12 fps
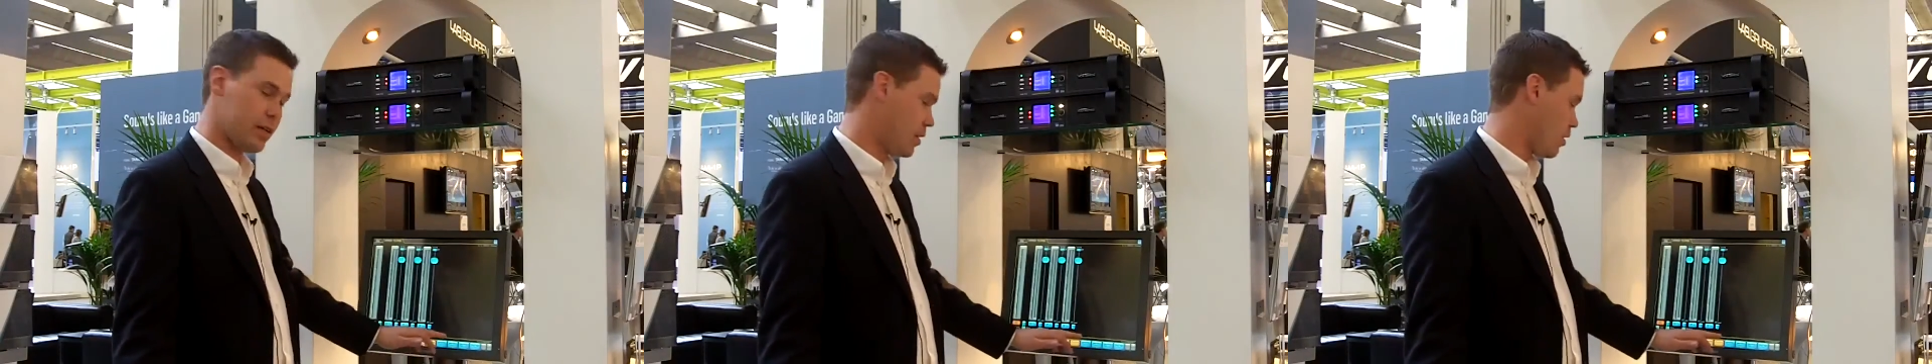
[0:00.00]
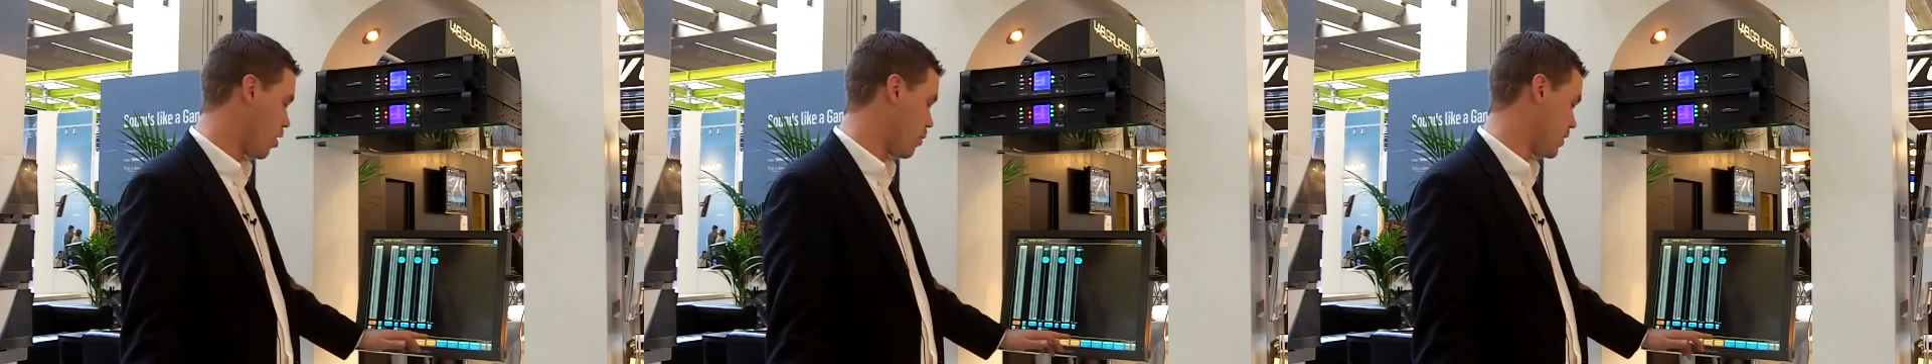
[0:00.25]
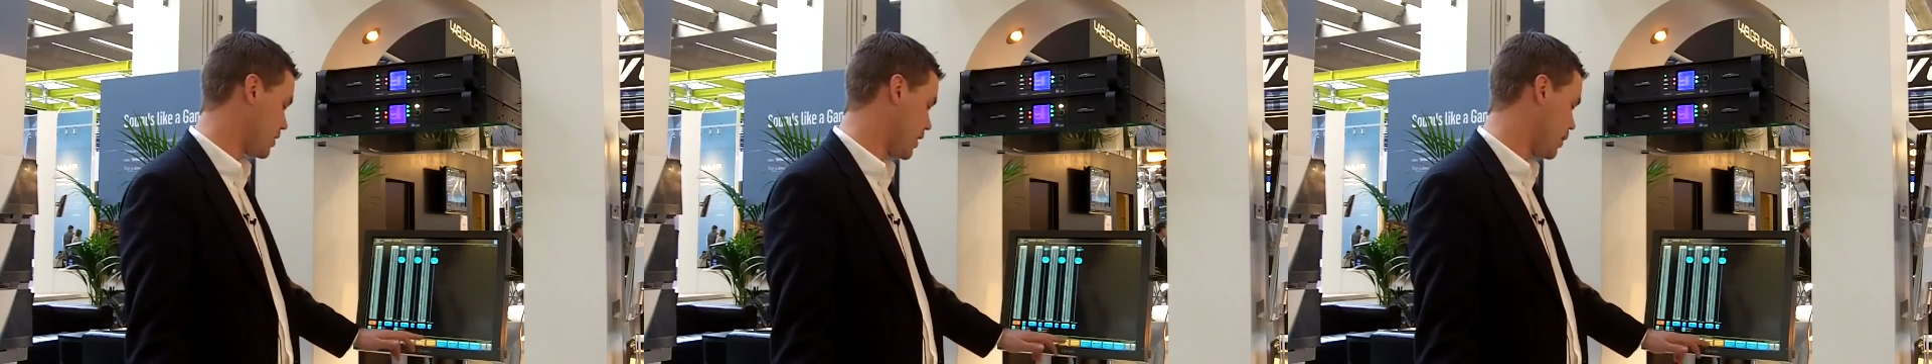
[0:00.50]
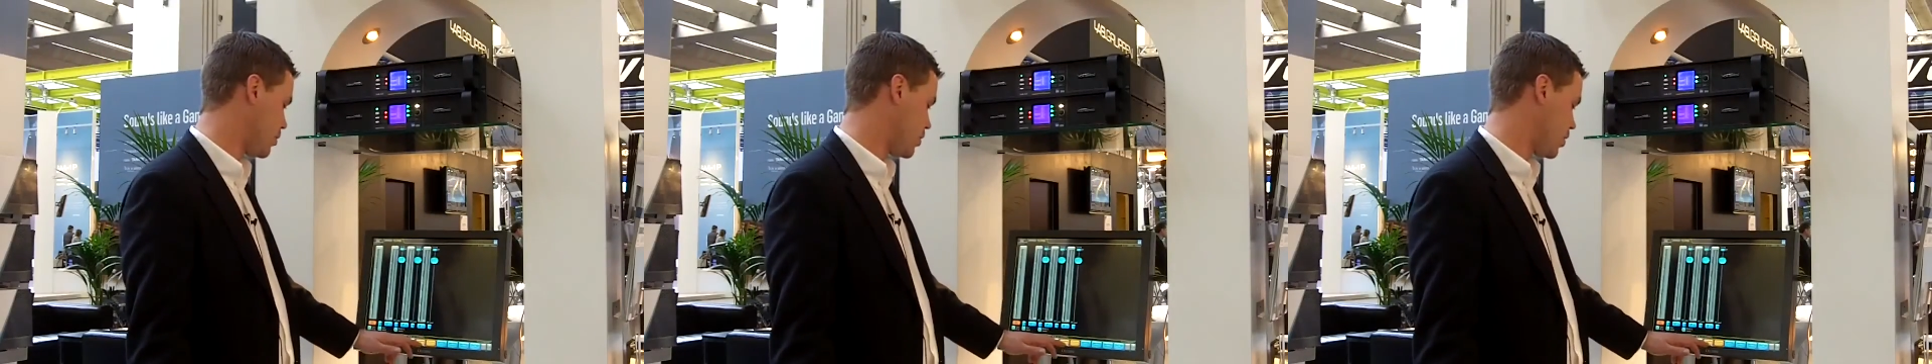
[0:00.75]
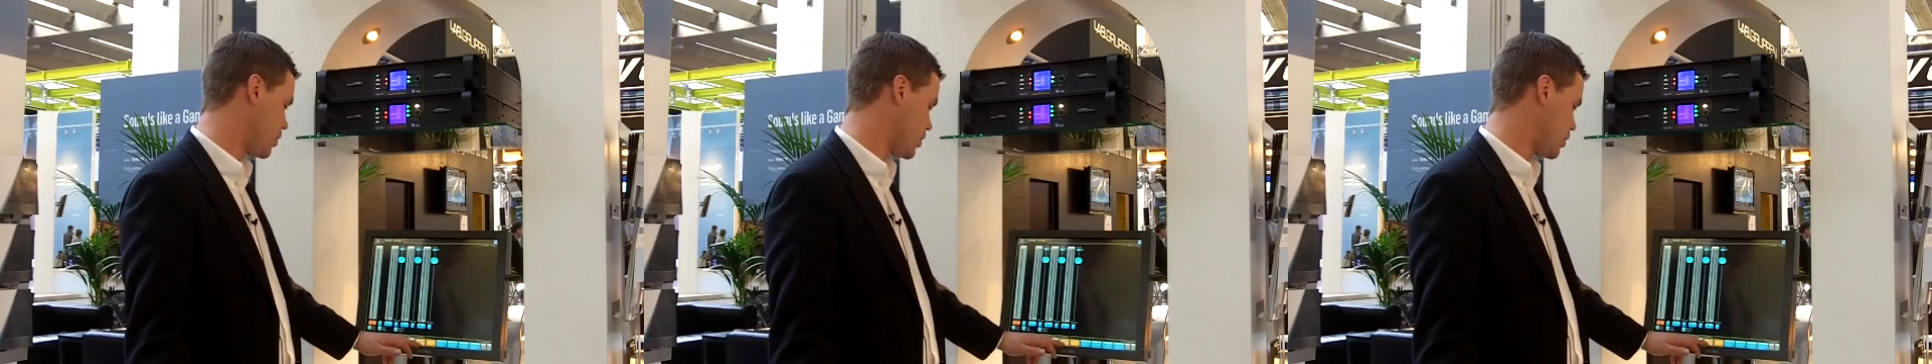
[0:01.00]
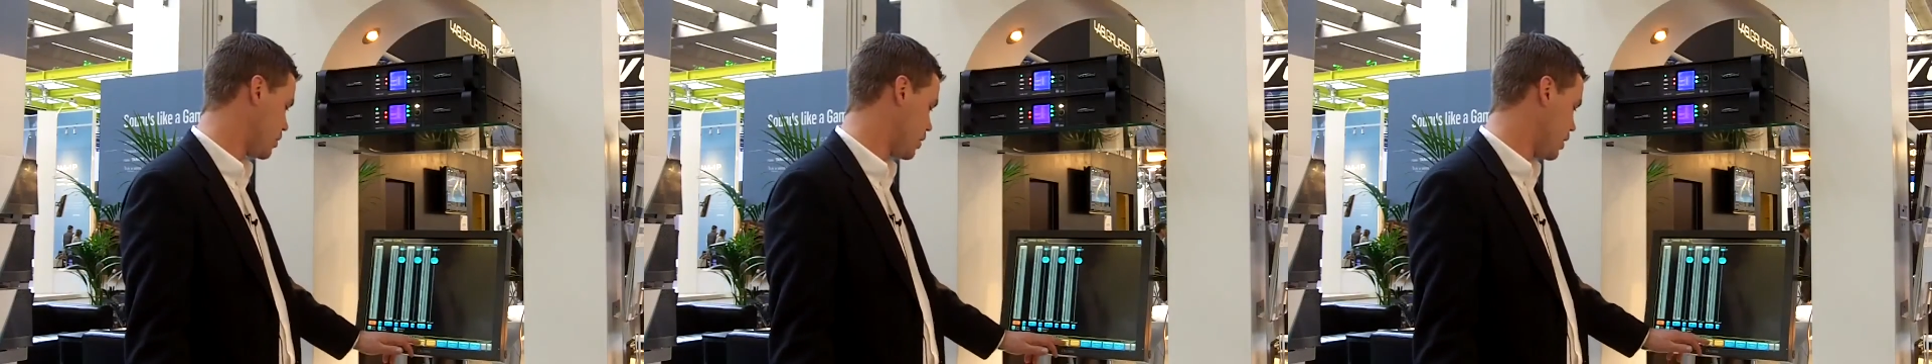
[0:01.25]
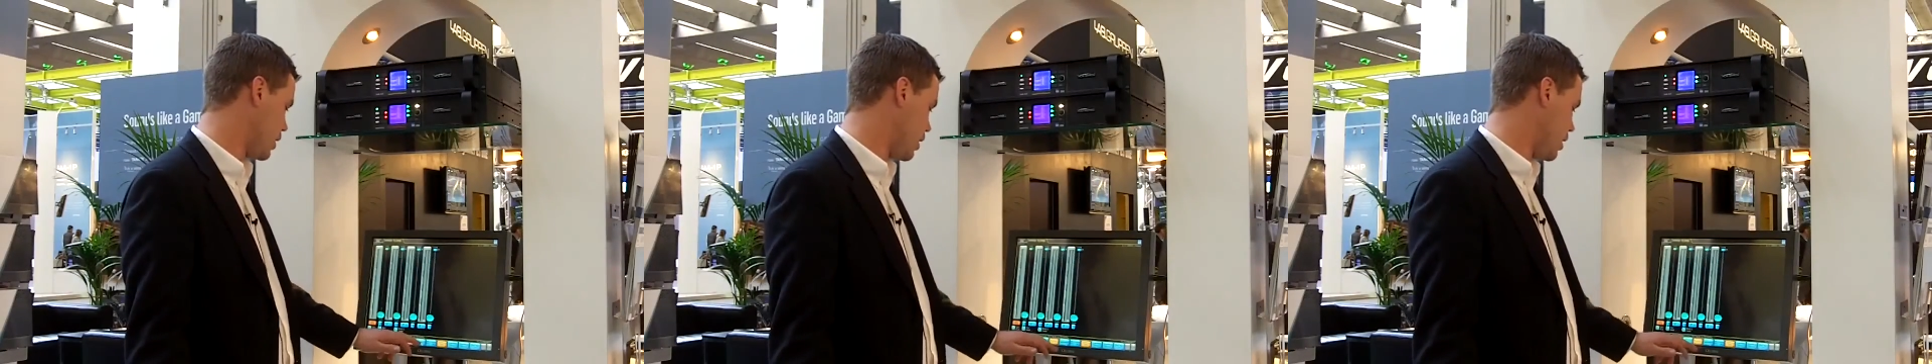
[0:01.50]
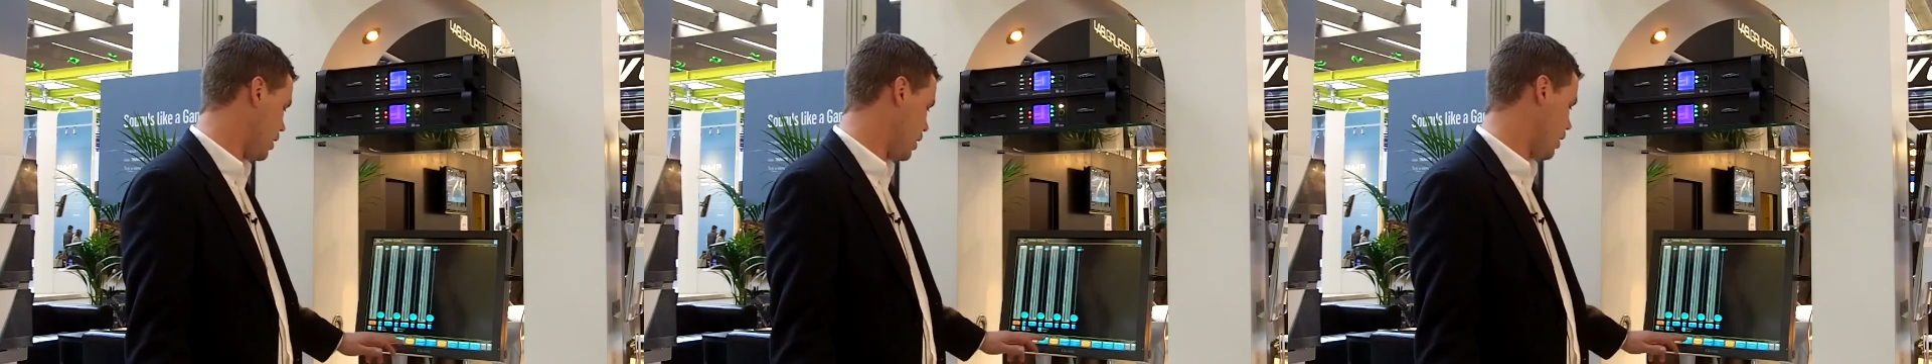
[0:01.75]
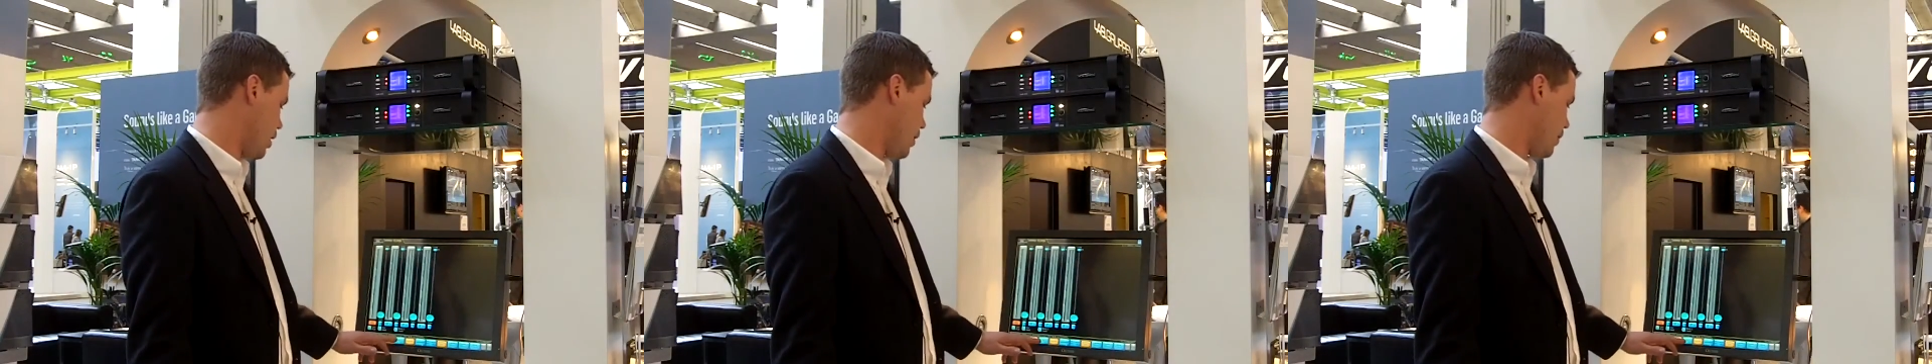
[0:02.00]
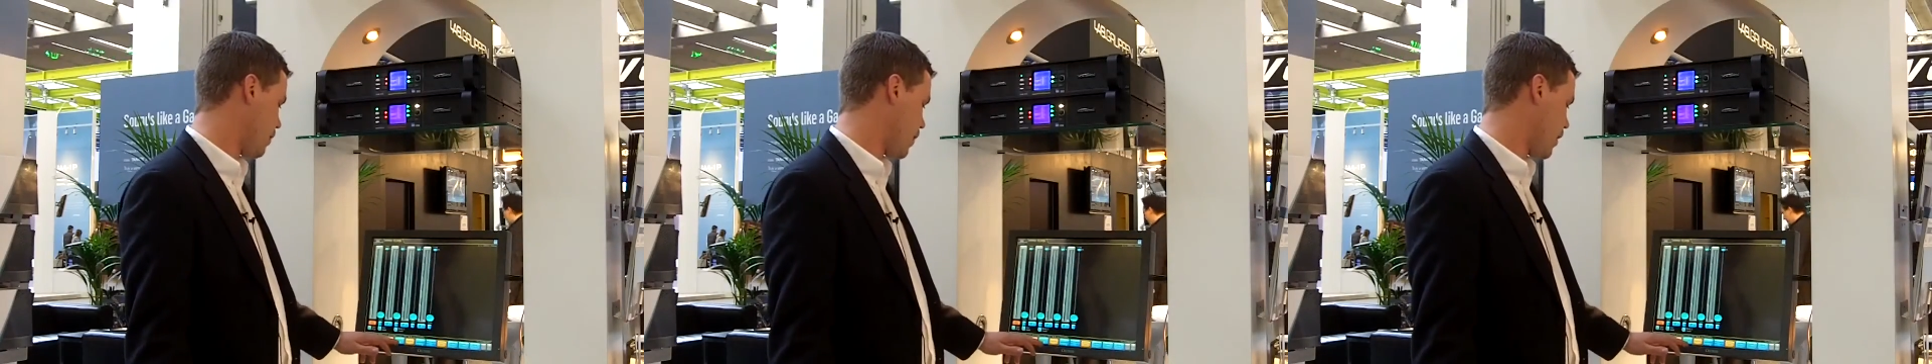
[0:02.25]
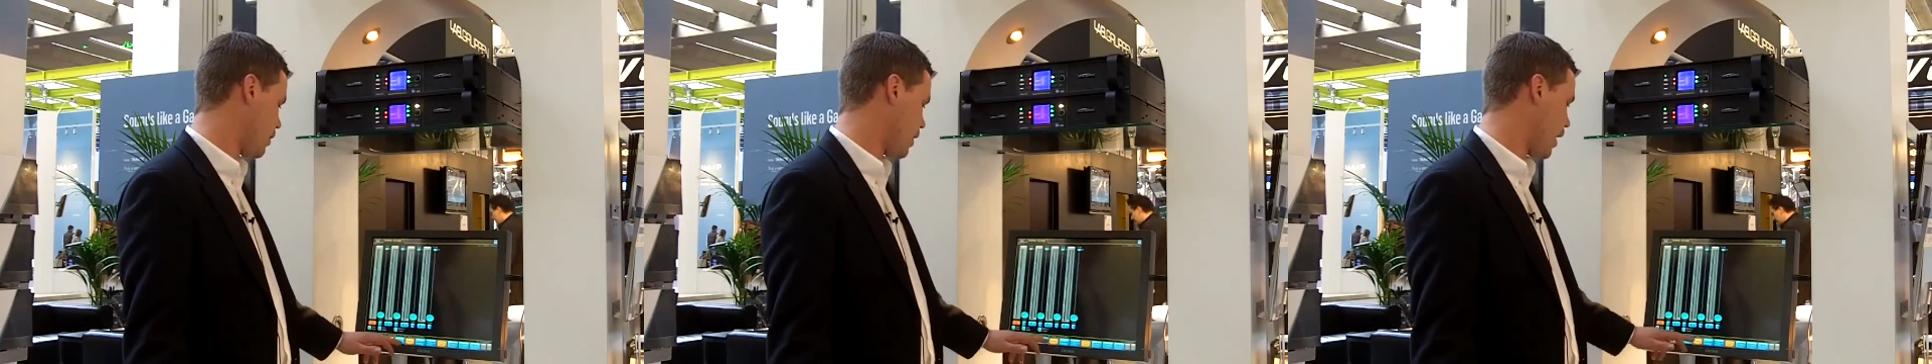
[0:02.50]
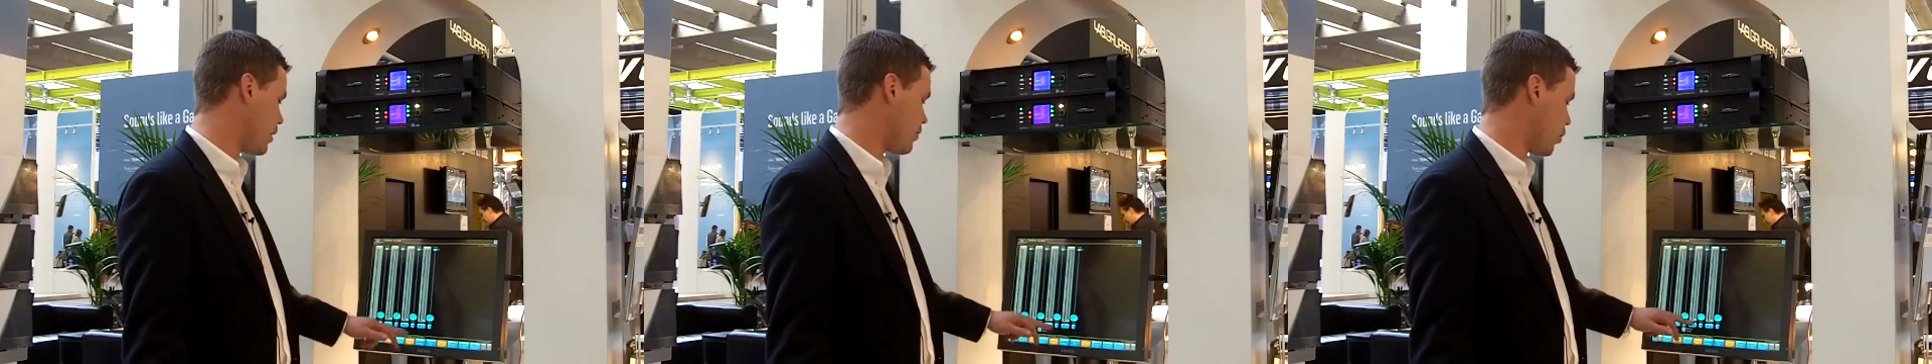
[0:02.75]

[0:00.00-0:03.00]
RMS limiters. And for